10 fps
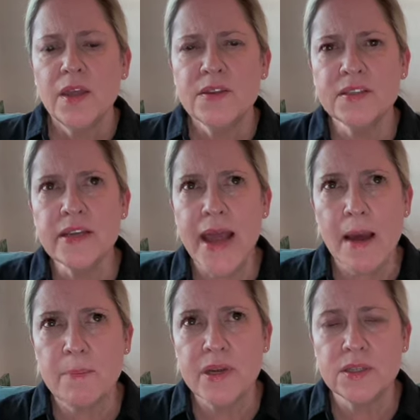This had
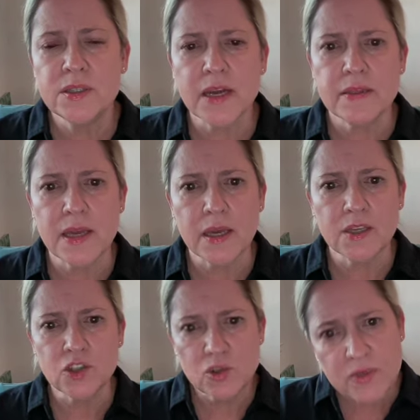happened, I think,
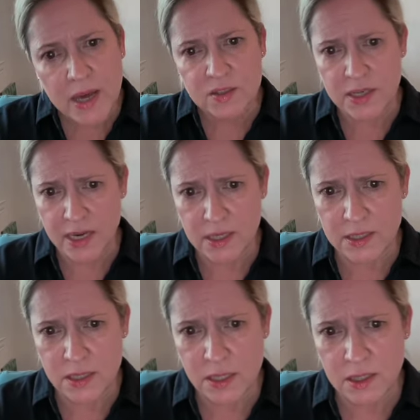in
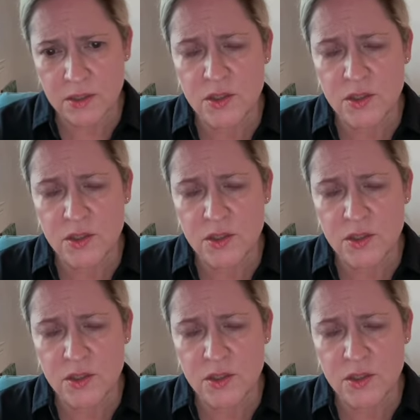2018.